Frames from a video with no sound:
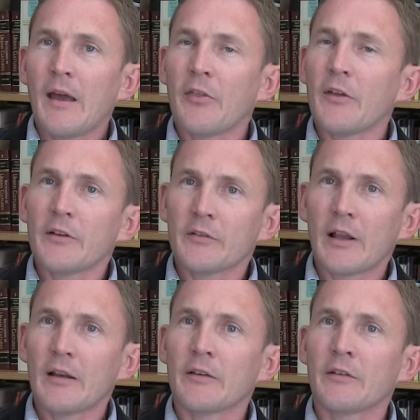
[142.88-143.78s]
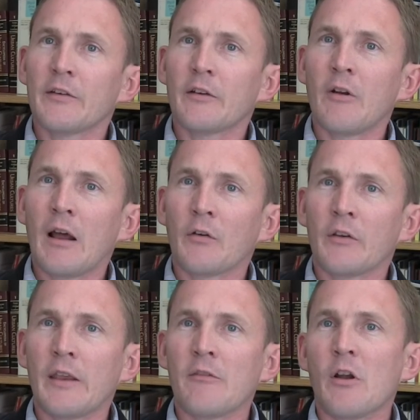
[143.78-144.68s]
A third challenge is
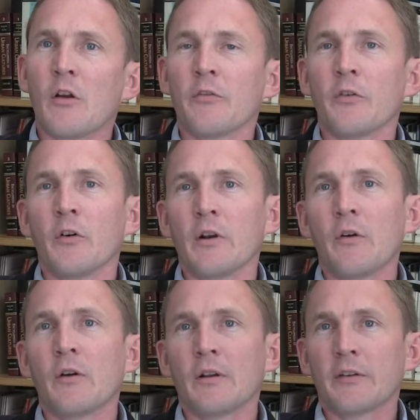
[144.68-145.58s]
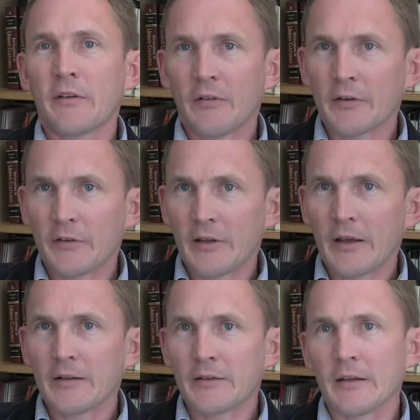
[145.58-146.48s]
around the role for local civil
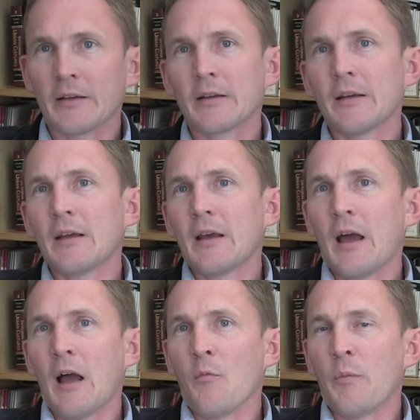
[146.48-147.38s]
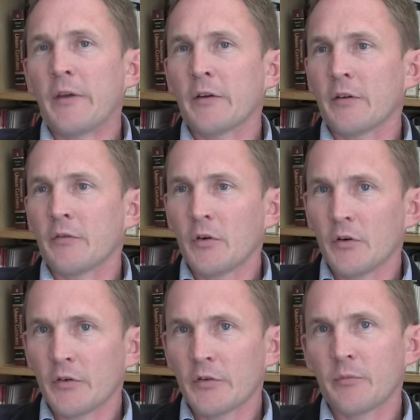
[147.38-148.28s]
society, um, because of
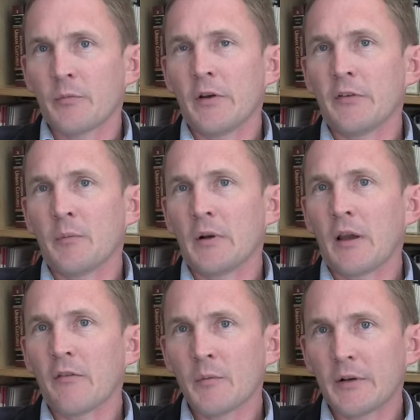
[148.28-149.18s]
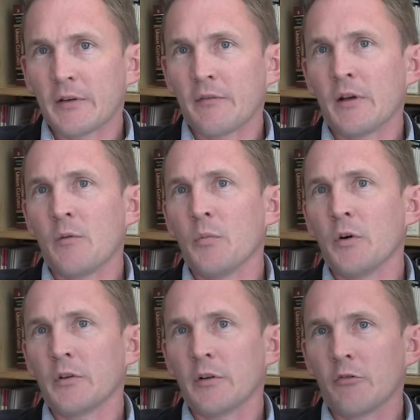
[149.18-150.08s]
course municipal governments have an
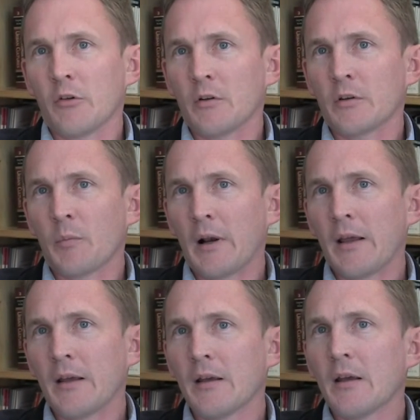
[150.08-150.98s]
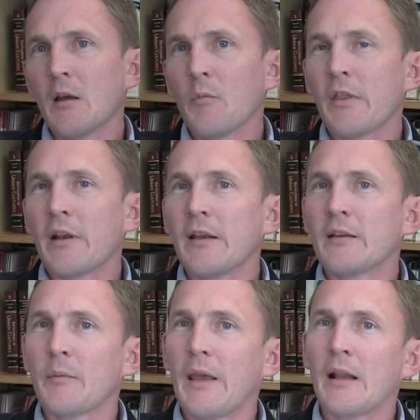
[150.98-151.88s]
important role to play, but they need
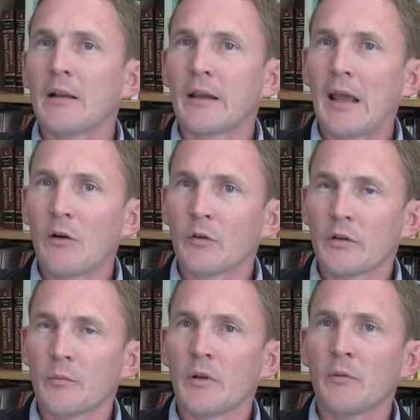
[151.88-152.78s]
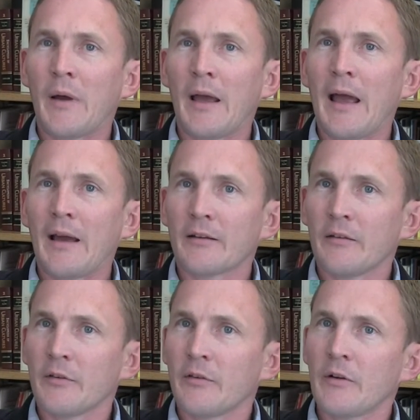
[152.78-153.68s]
to be held accountable by
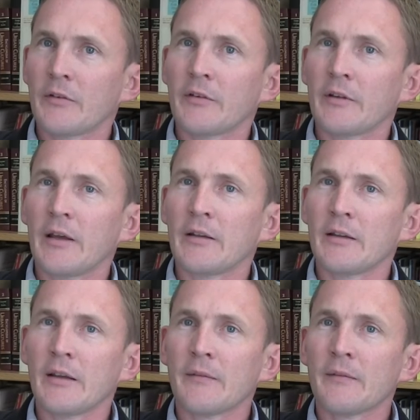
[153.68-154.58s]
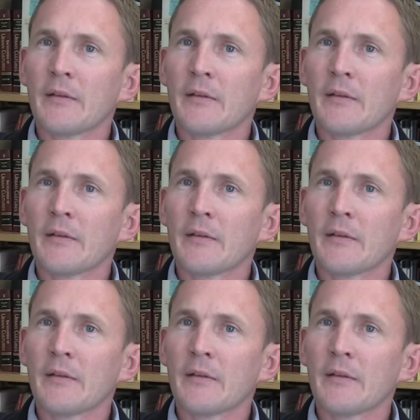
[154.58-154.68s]
active civil society.